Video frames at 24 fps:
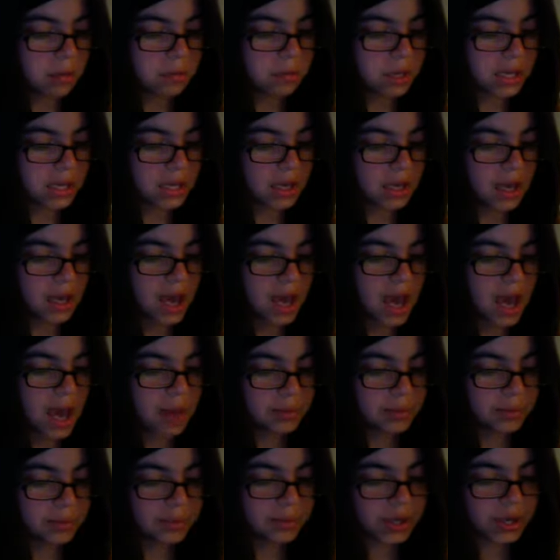me!
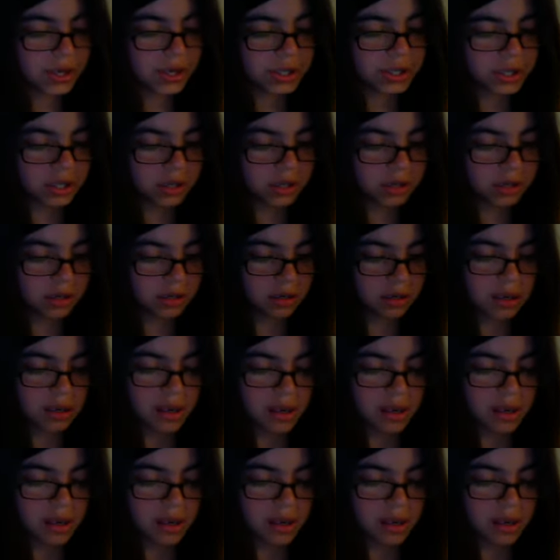I'm burning!"